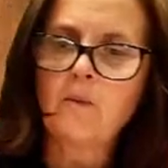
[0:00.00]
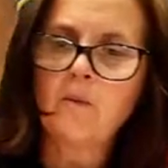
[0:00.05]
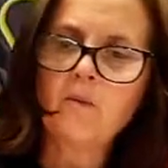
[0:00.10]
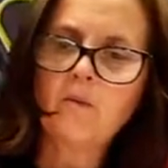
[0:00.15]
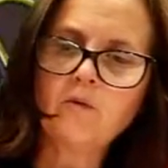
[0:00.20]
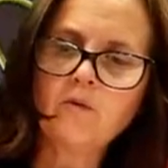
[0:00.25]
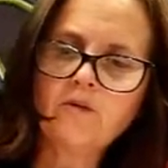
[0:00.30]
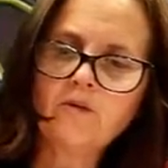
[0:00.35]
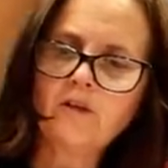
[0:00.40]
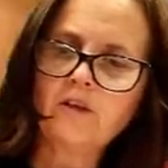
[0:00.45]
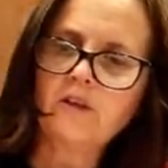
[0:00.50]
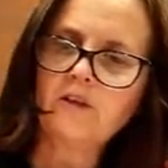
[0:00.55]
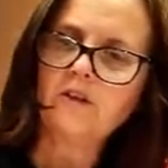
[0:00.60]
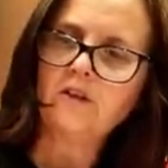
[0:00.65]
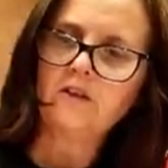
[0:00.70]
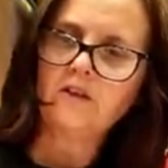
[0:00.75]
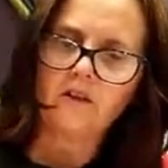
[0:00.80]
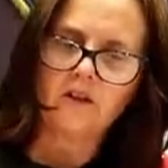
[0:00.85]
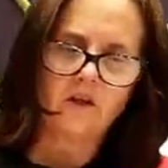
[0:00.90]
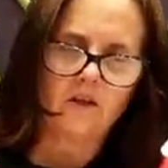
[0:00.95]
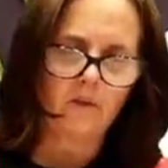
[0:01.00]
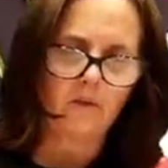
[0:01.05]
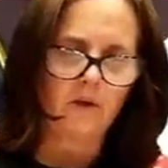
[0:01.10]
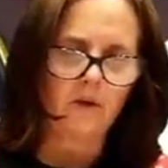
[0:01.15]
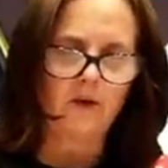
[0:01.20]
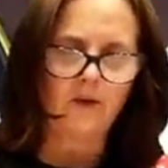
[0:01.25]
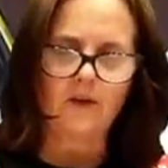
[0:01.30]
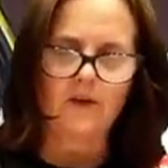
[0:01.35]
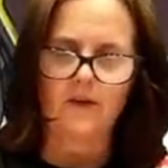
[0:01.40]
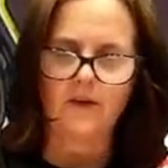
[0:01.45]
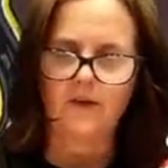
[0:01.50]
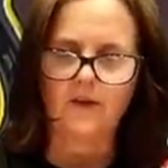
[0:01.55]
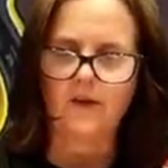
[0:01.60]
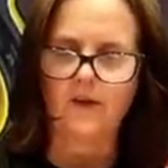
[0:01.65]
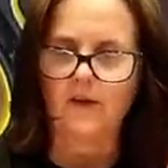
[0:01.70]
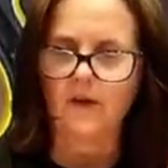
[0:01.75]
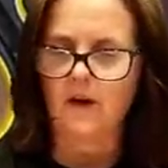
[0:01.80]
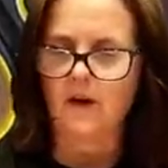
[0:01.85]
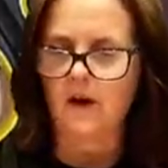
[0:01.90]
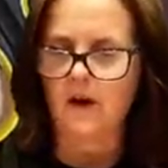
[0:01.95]
we're also going to do it with
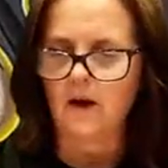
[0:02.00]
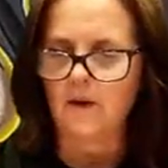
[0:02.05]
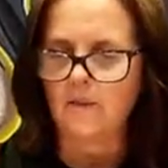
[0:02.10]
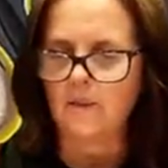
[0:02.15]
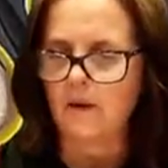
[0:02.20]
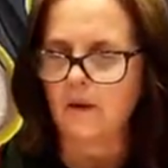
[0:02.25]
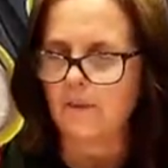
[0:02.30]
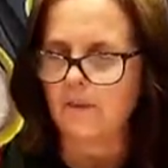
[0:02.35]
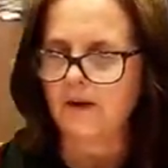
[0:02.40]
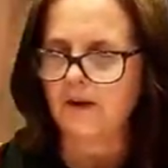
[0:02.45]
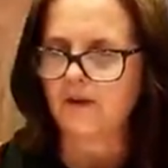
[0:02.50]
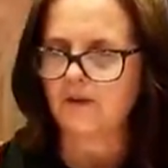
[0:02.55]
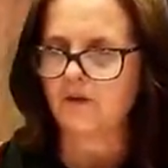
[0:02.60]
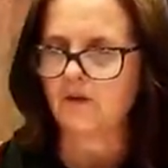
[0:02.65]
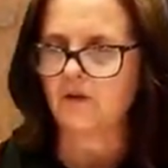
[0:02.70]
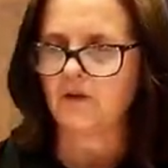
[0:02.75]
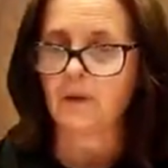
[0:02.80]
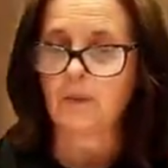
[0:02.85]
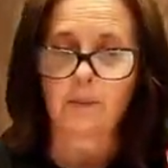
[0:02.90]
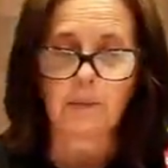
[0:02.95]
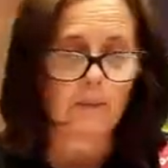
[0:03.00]
a piece of a